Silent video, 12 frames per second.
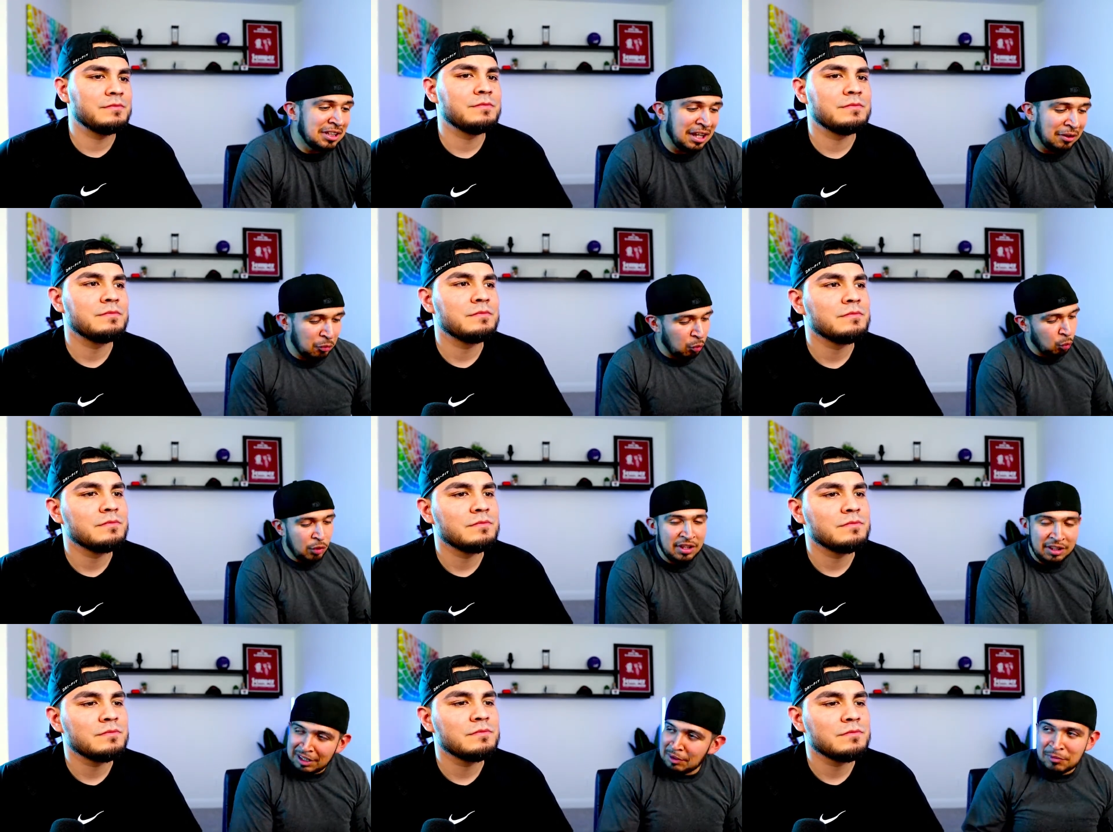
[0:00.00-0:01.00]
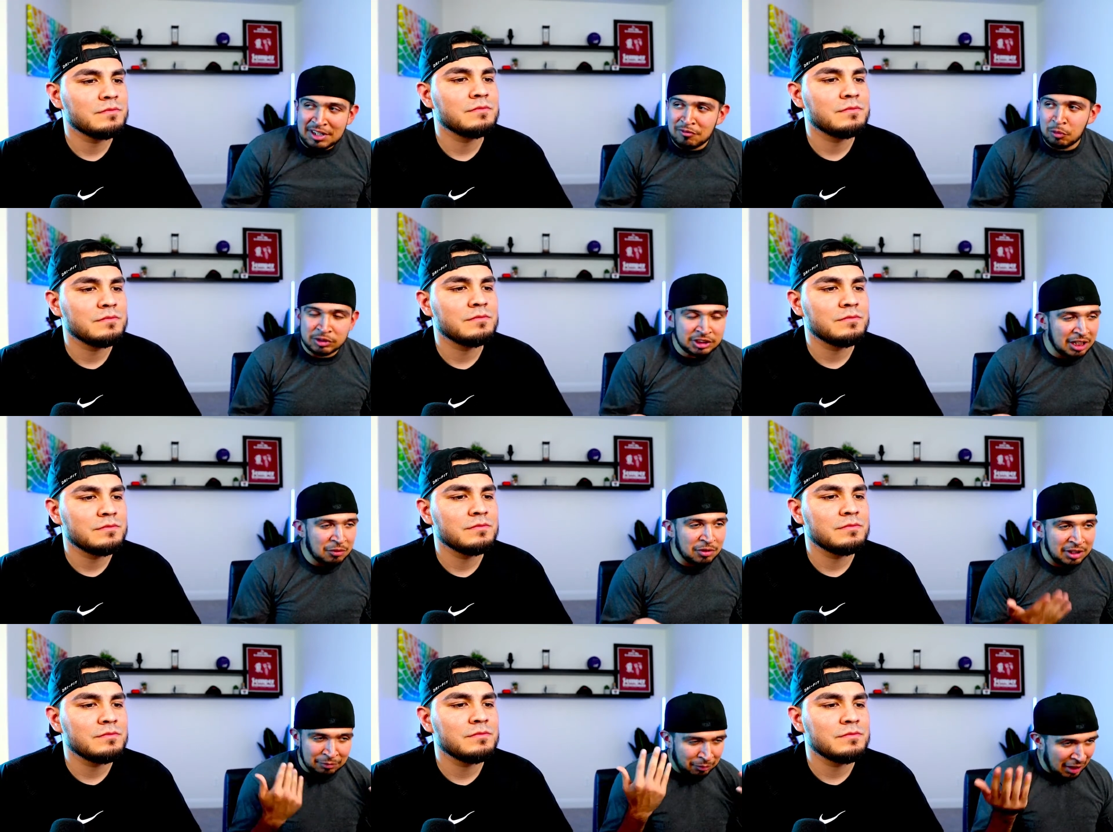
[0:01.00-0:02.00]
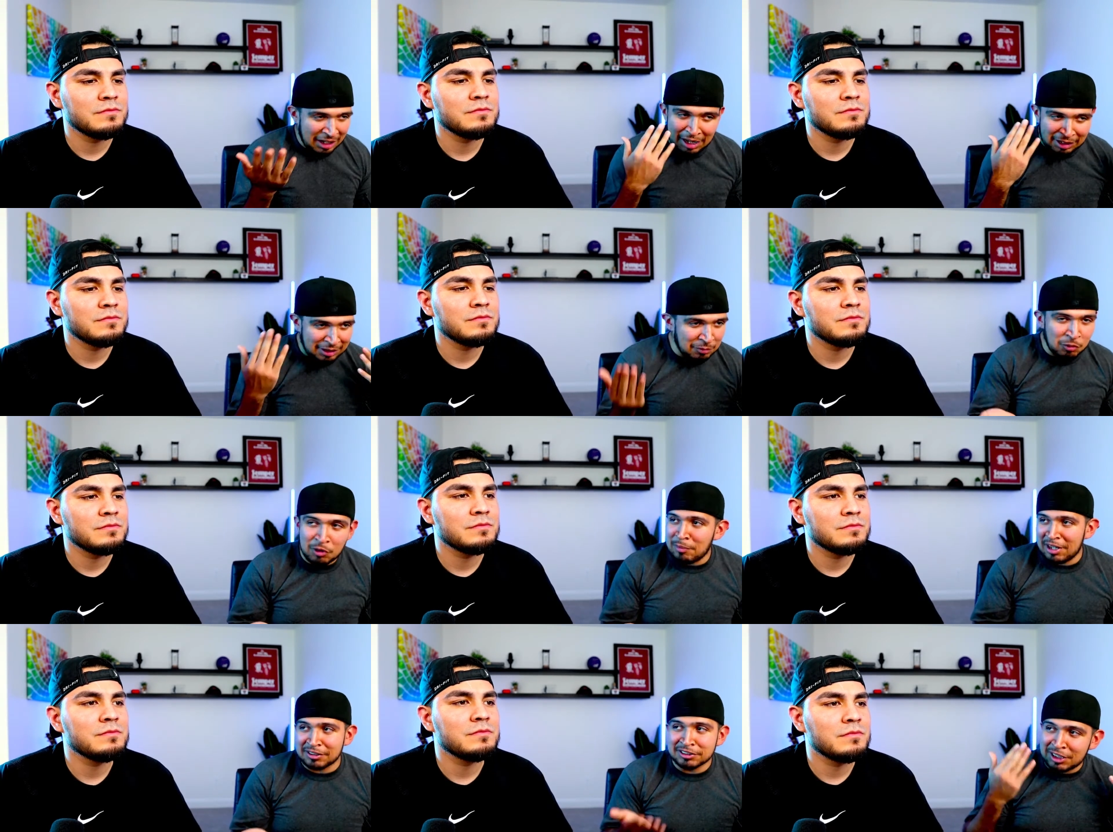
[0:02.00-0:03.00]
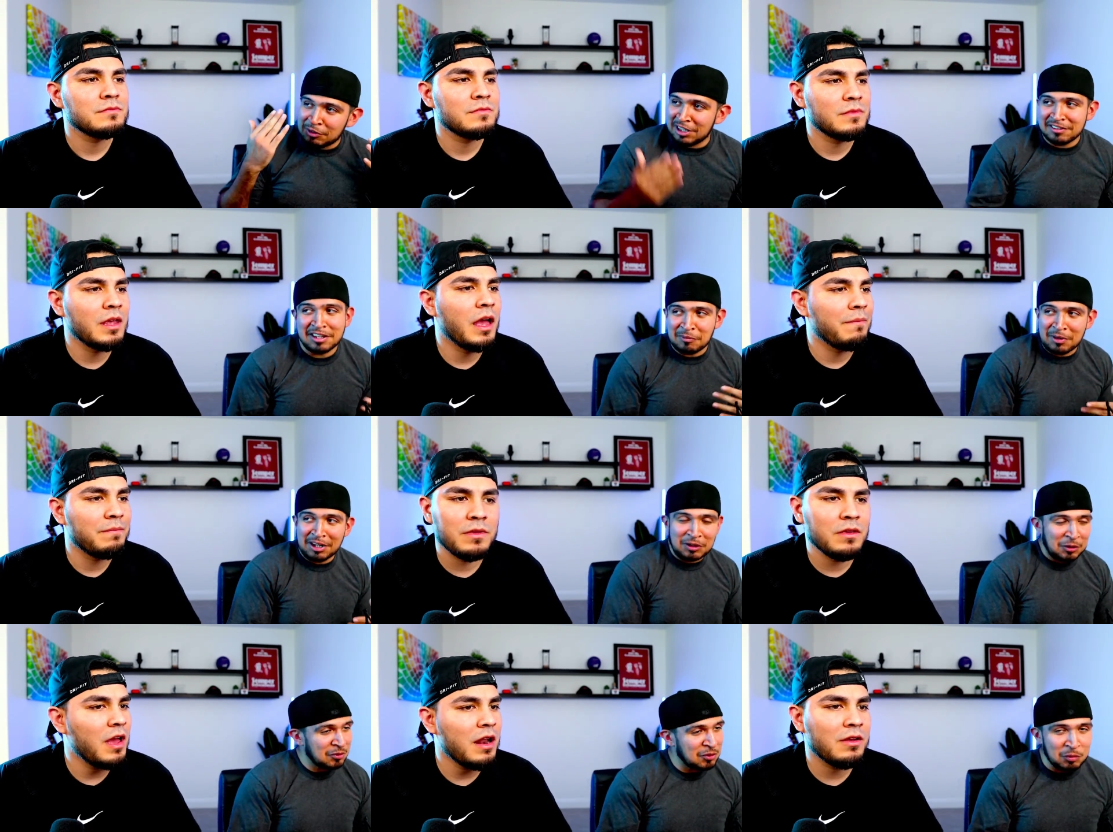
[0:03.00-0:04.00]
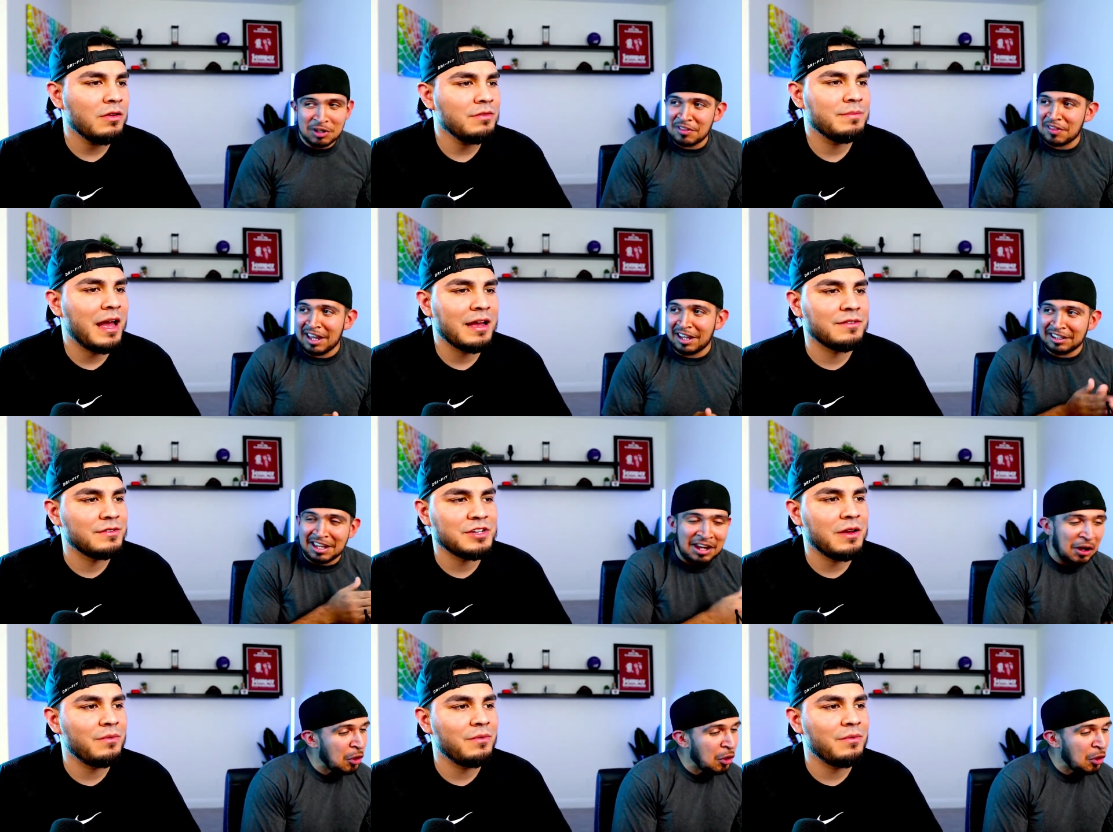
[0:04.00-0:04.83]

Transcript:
Speaker 1: Yeah, with I mean, even with John one, my I keep going back to John. That's like yeah, my go-to go with that. Yeah,